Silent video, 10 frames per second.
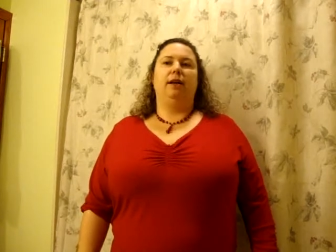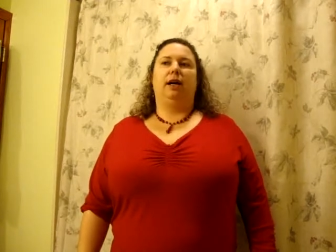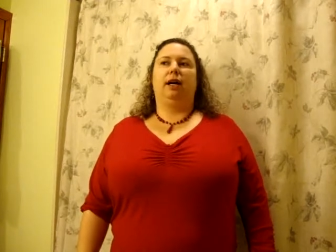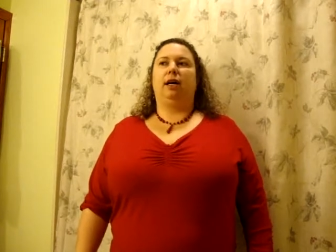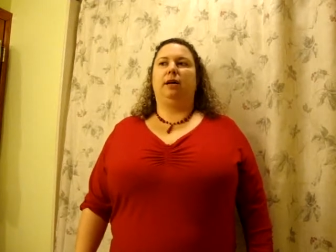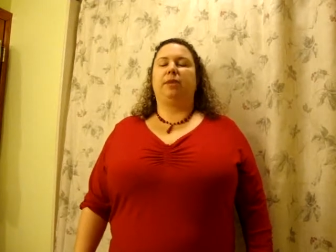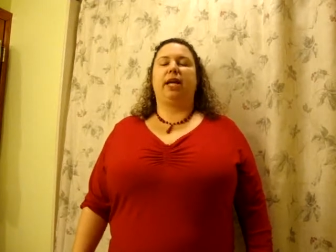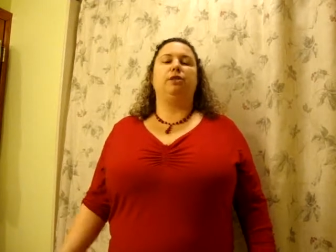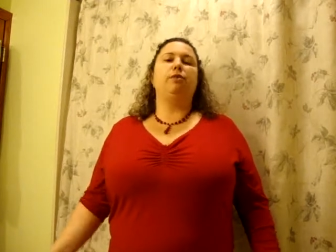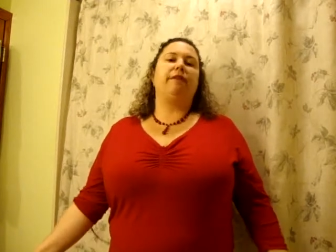
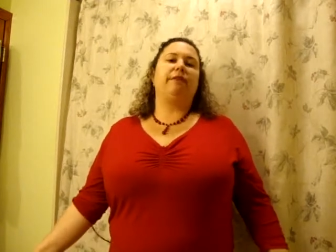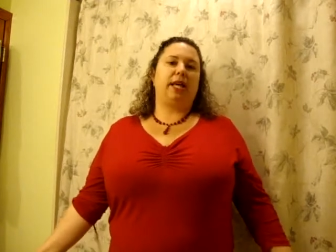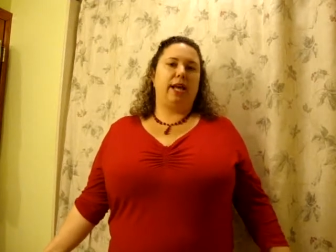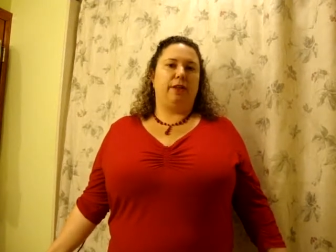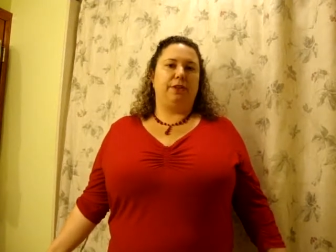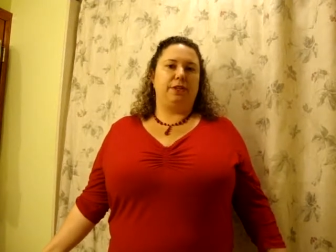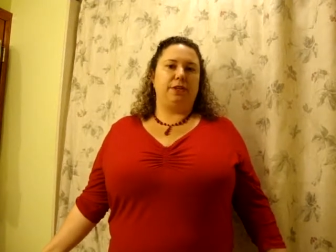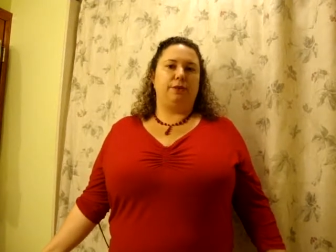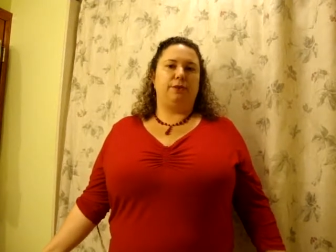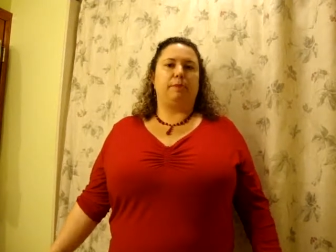I do have a lot of health
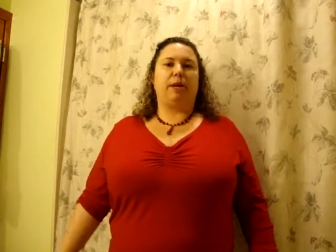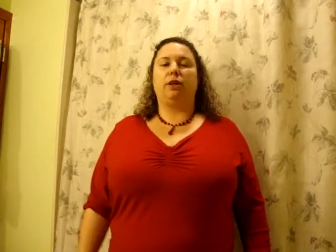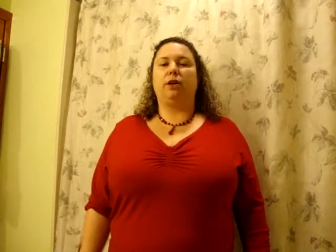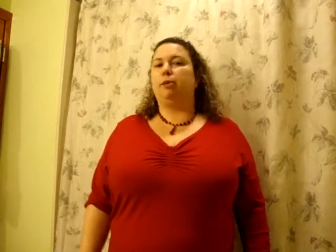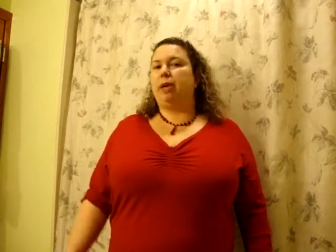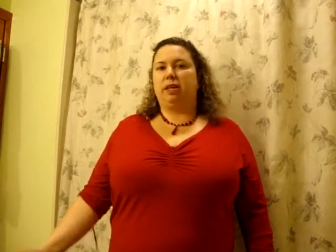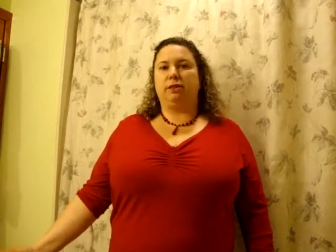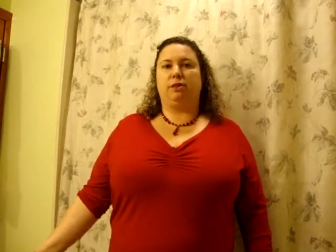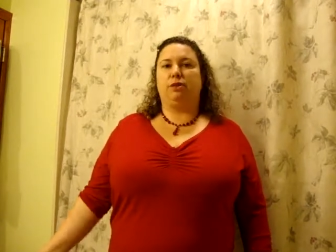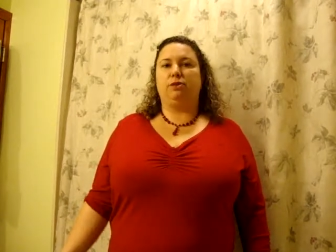issues. I'm not looking to make
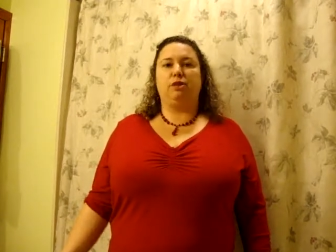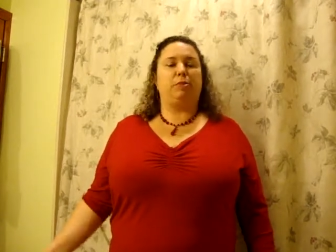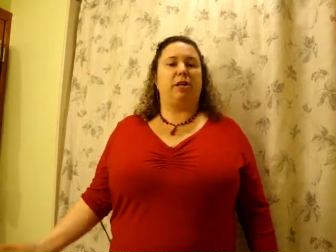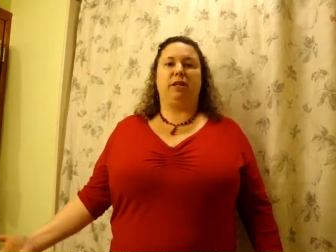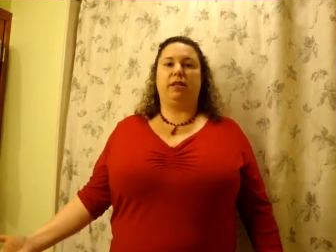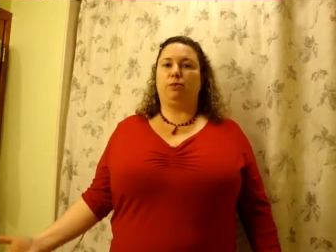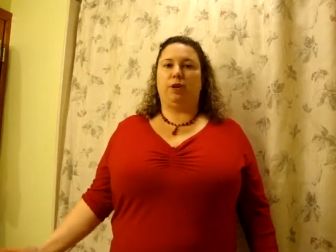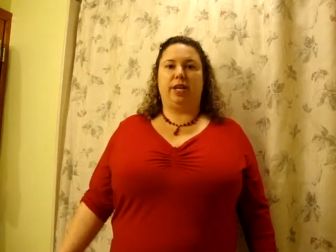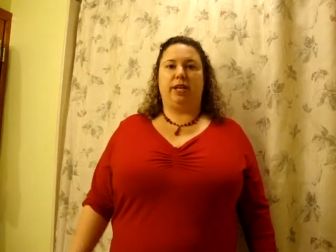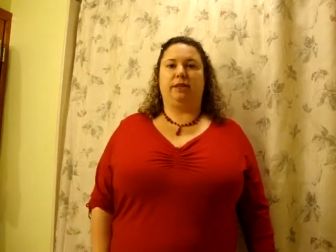excuses, but it is
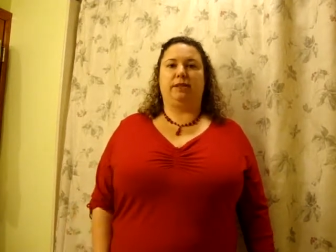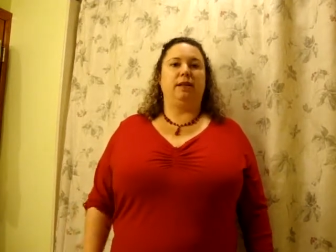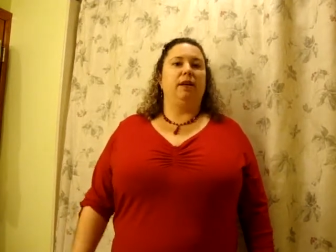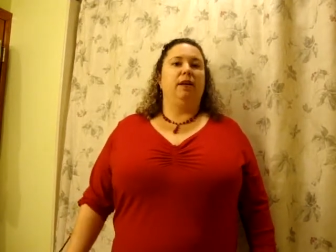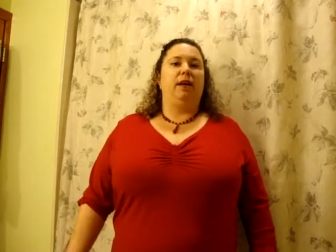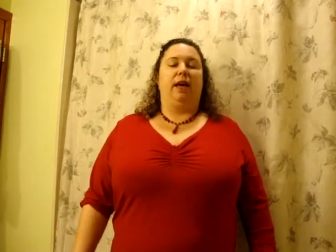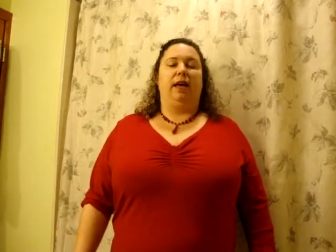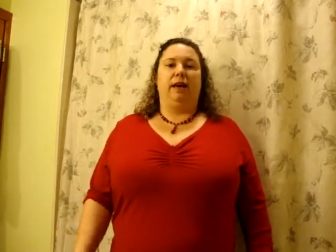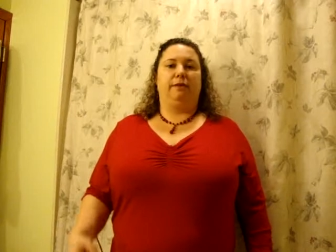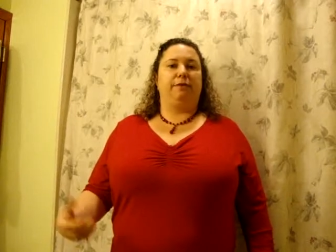what it is. I
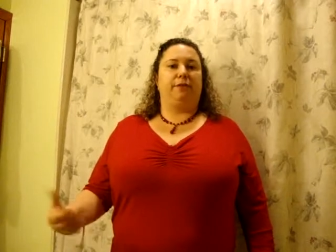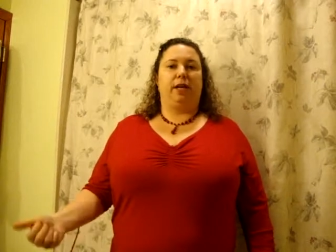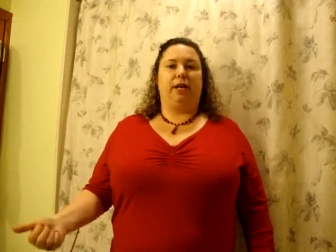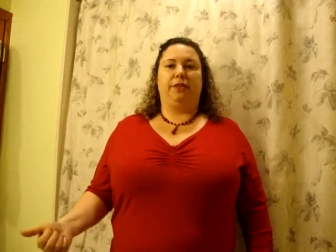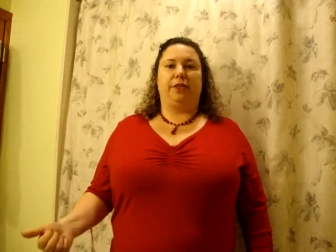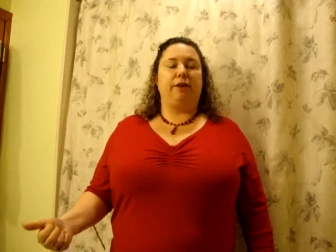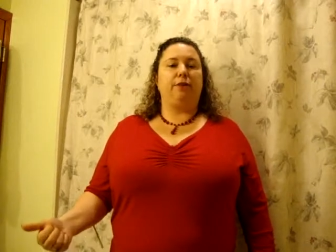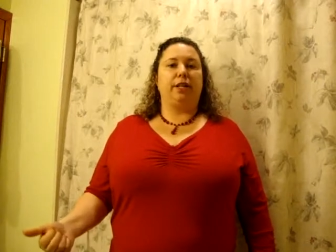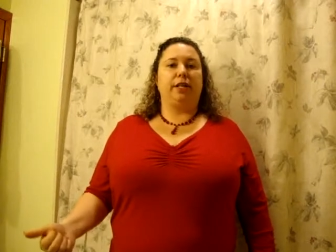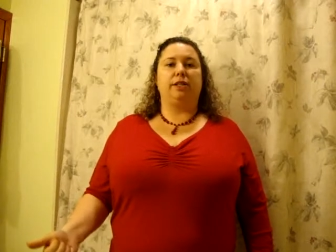have
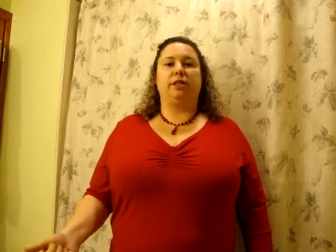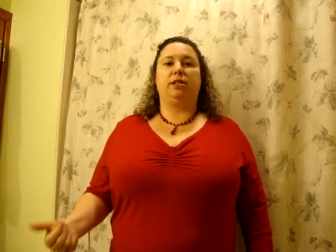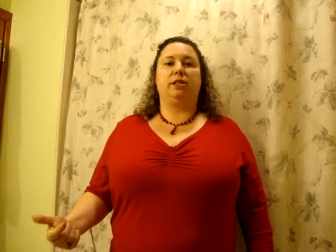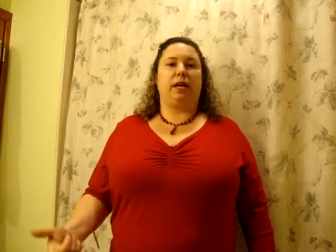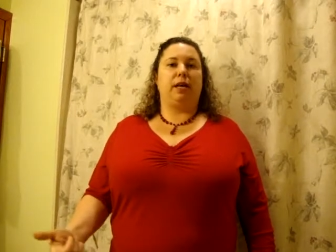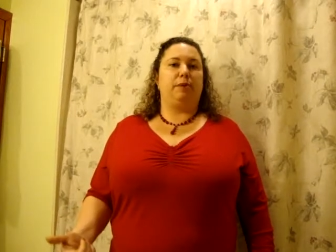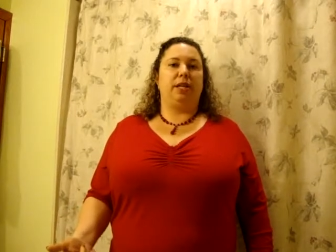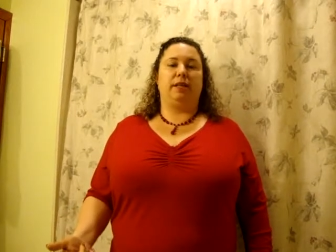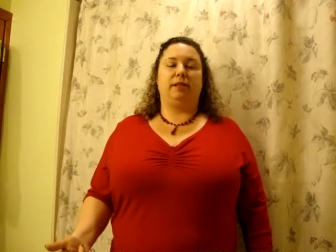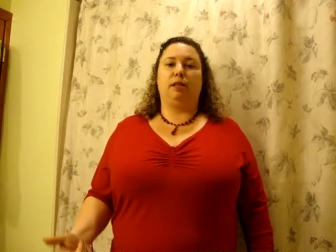thyroid condition,
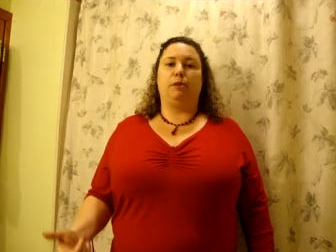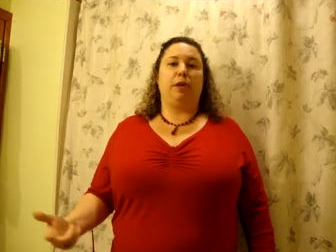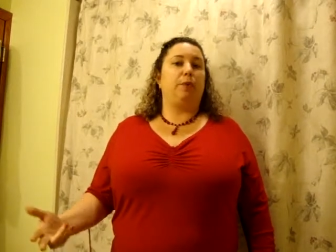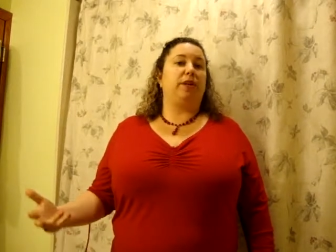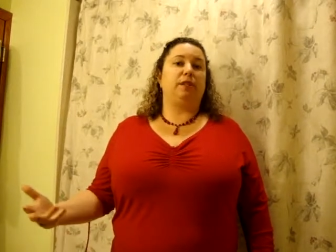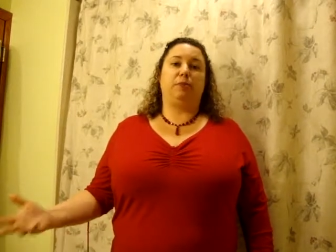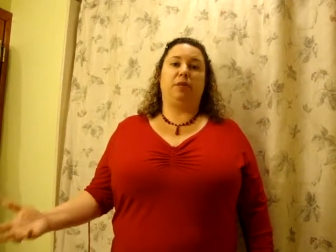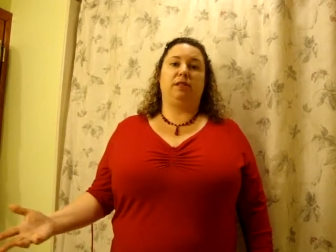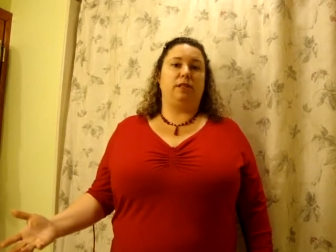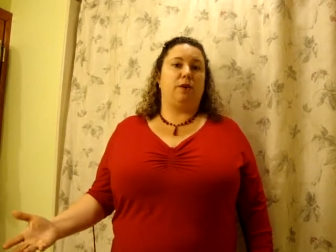diabetes, and the big one is
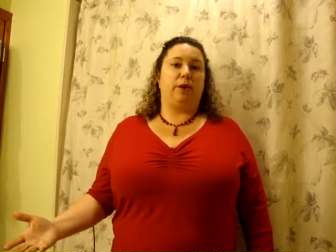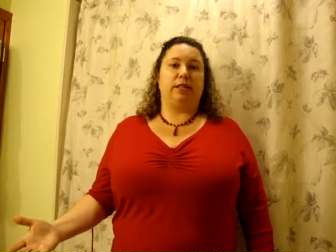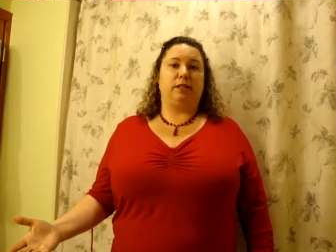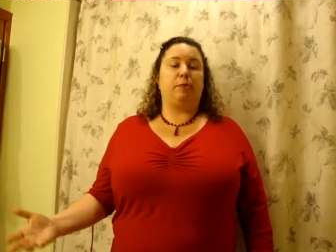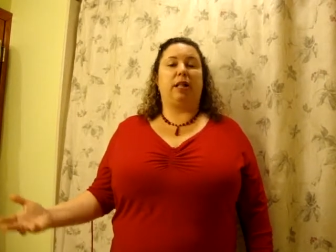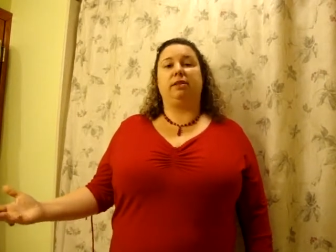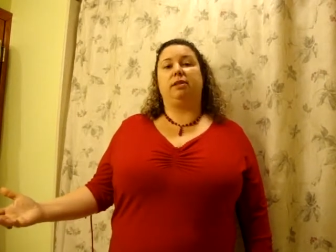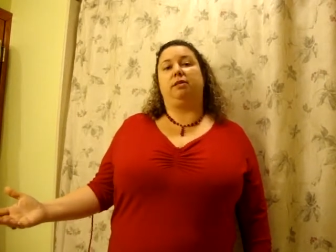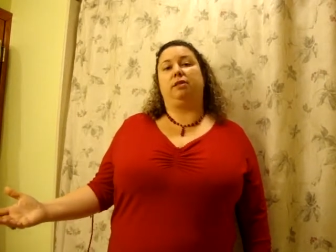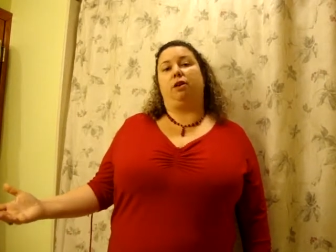PCOS,
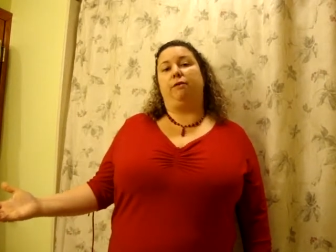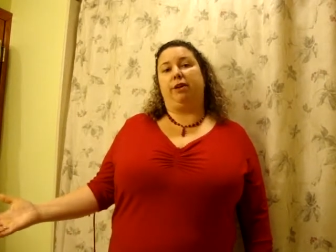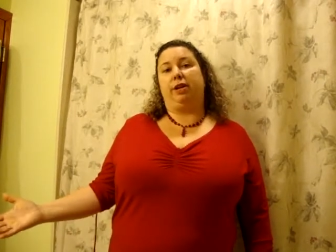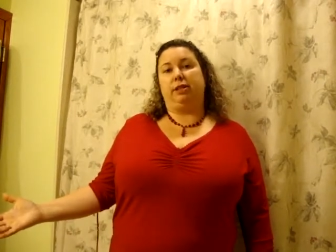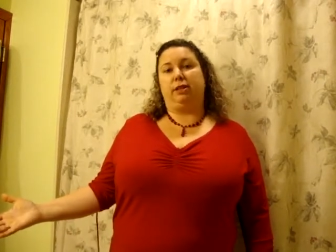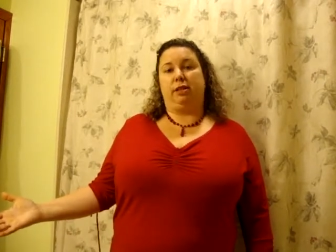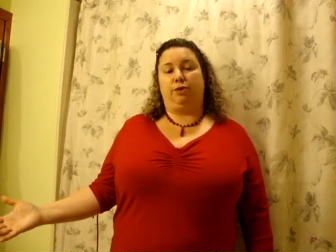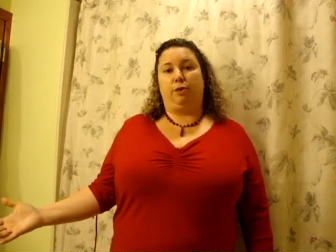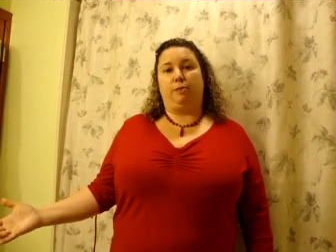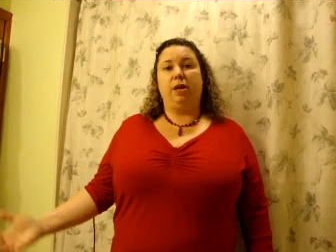polycystic ovarian
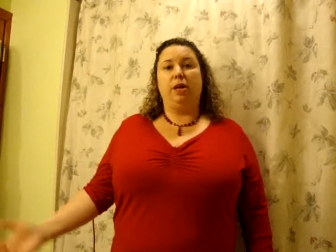syndrome,